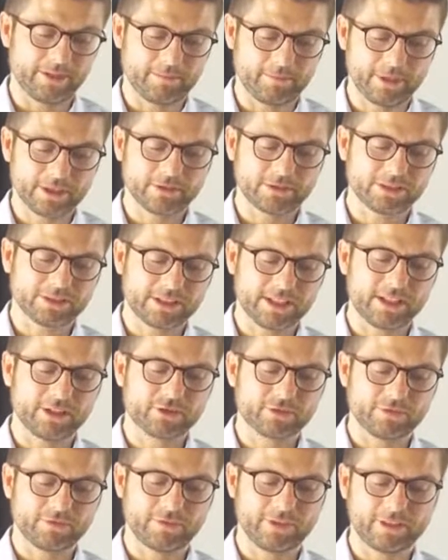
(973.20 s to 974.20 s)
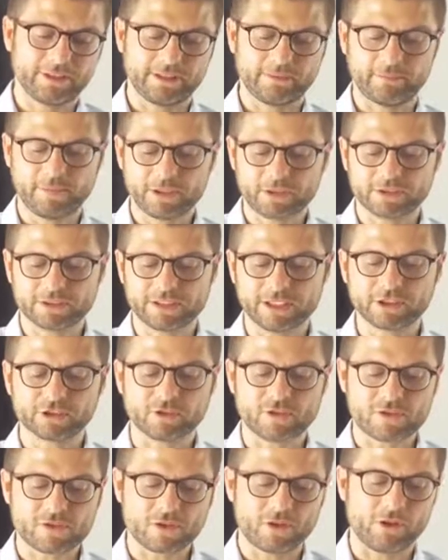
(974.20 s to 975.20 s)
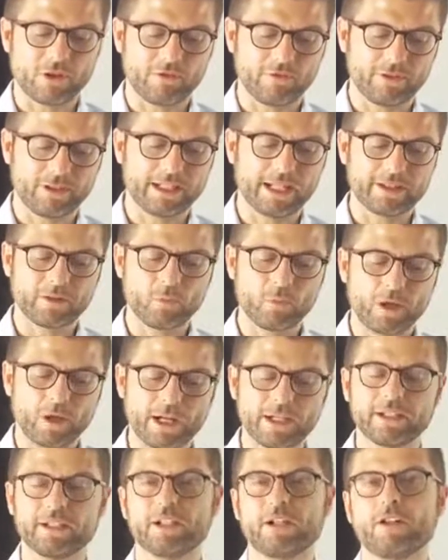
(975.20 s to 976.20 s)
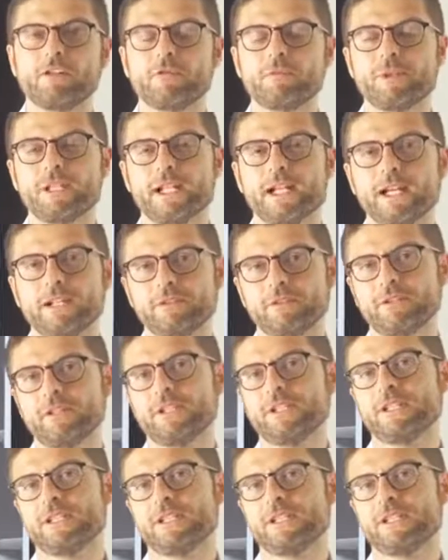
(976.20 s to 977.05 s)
metro stations of the Line 1 of Milano,